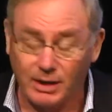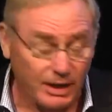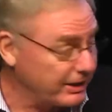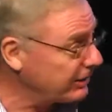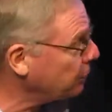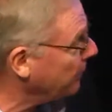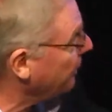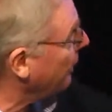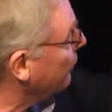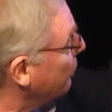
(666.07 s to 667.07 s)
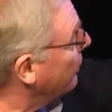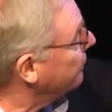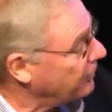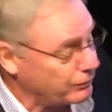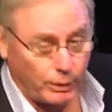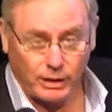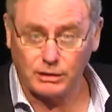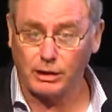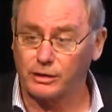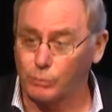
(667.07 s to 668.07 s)
And each one of those words as well,
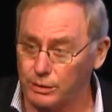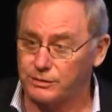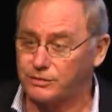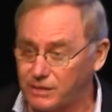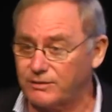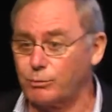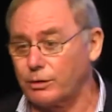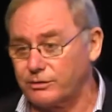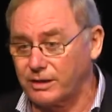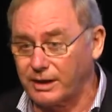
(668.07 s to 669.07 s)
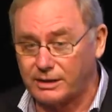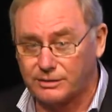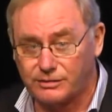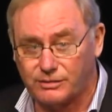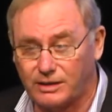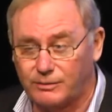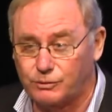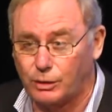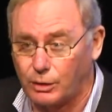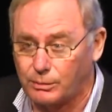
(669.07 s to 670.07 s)
like you want the Steve Wozniak and the Steve
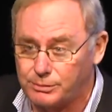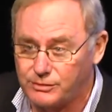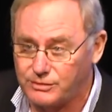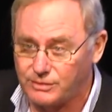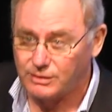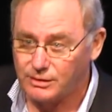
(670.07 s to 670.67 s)
Jobs,